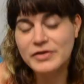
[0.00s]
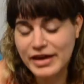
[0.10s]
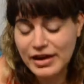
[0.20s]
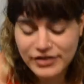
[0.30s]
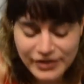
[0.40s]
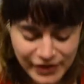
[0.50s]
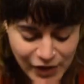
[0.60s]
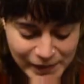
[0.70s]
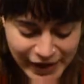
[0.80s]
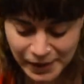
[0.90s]
They
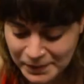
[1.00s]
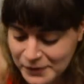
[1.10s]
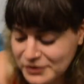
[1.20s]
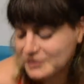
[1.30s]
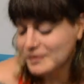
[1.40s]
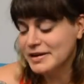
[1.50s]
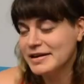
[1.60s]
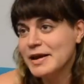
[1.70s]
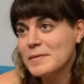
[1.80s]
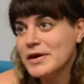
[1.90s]
call me Hammy, which is my
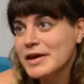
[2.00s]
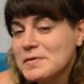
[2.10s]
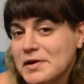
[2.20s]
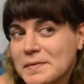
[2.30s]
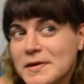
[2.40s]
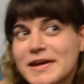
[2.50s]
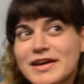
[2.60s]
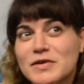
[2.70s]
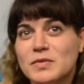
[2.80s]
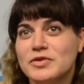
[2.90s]
nickname, but Abraham
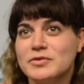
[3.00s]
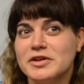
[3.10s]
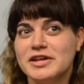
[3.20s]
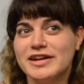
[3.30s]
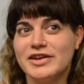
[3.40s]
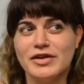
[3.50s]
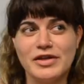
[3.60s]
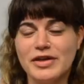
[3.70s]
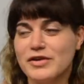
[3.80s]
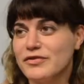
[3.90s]
Lincoln was really, I
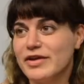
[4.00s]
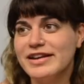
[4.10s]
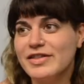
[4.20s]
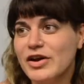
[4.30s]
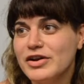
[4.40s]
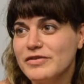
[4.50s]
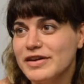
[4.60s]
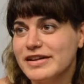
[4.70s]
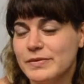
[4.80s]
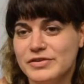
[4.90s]
think a friend thought of
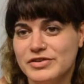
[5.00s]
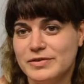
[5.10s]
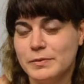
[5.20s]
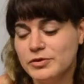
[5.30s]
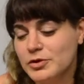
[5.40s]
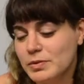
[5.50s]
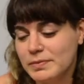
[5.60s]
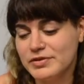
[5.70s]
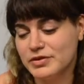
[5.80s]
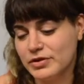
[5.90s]
it. It was just super
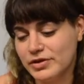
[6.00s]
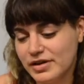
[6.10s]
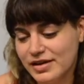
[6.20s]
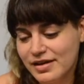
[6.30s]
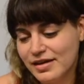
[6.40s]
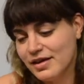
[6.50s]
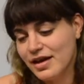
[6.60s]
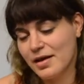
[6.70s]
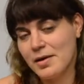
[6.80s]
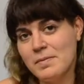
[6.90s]
absurd.
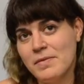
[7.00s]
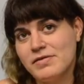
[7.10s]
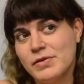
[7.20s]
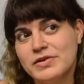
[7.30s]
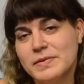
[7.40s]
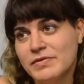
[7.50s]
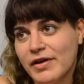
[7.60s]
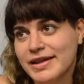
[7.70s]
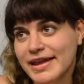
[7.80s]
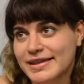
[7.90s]
I've always been
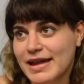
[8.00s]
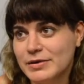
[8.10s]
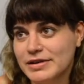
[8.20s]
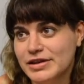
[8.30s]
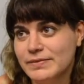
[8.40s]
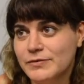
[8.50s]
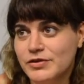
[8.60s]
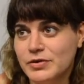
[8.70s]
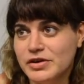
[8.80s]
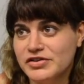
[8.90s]
very like loudly
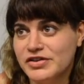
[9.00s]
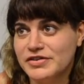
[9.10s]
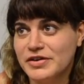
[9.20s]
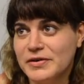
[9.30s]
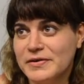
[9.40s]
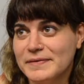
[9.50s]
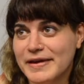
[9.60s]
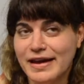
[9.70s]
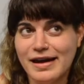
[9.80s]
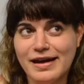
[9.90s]
Jewish, so I'm
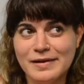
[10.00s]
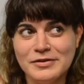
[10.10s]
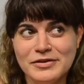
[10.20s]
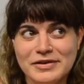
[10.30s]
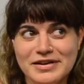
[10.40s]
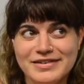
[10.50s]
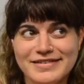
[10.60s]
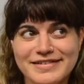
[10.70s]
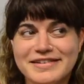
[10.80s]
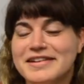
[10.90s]
like, I'm
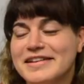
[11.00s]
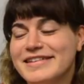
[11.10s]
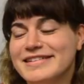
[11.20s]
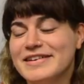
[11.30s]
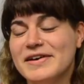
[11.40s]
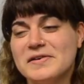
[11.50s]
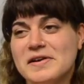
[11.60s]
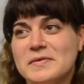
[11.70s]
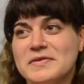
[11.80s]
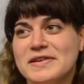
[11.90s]
Jewish. So
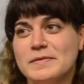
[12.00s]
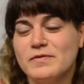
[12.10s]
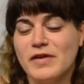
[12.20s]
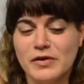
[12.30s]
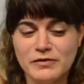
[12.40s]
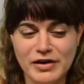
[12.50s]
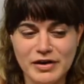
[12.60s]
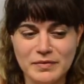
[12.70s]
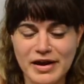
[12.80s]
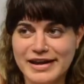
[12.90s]
it felt
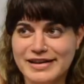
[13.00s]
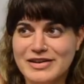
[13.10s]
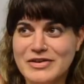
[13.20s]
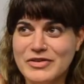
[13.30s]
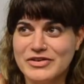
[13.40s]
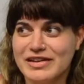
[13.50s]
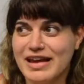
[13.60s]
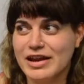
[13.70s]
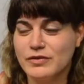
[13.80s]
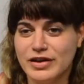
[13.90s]
very right. You know, there's a
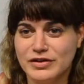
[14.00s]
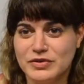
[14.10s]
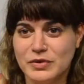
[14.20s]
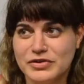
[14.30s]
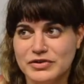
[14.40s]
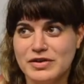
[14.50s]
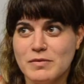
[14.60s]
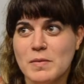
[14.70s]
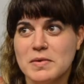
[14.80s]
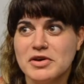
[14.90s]
kind of like a soul-searching
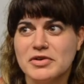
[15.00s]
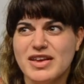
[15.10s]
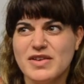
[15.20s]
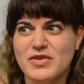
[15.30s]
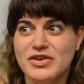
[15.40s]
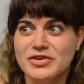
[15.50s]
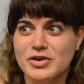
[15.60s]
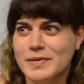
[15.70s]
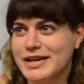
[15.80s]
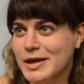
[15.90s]
moment when you're looking for your
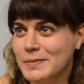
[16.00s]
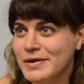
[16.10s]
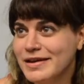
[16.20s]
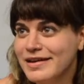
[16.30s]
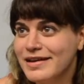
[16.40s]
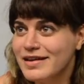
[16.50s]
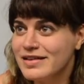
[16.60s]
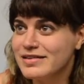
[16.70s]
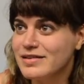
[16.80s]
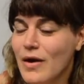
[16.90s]
derby name.
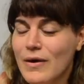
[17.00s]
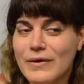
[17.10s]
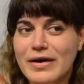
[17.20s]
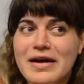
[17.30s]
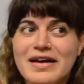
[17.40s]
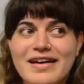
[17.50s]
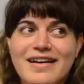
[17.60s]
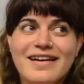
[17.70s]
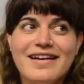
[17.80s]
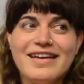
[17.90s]
So,
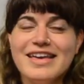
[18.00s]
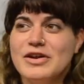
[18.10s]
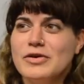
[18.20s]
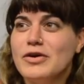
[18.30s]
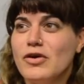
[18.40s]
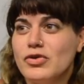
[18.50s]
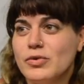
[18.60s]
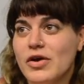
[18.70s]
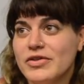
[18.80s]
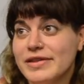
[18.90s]
you know, you go through
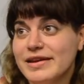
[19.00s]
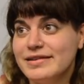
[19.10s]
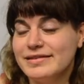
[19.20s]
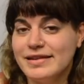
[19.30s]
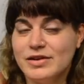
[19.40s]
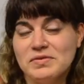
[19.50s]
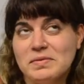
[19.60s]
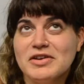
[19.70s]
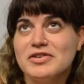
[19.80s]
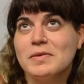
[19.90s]
all the list, and then you have to
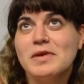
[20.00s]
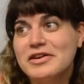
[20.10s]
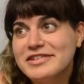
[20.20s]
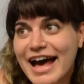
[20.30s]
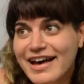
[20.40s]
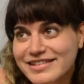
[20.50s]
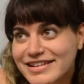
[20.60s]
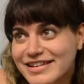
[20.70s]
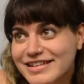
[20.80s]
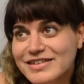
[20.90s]
make sure nobody else has it.